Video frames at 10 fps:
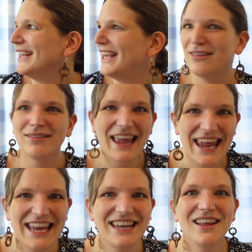is
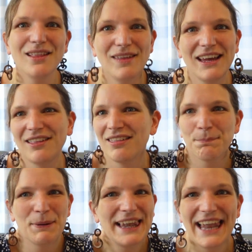in this
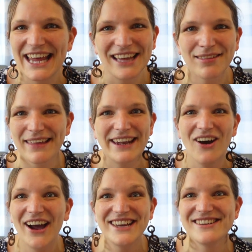place, and
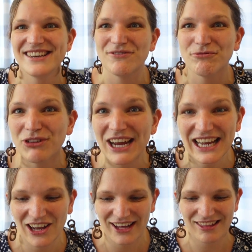I didn't
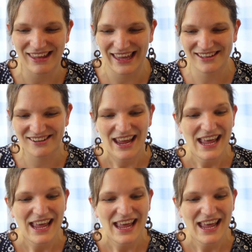realize it.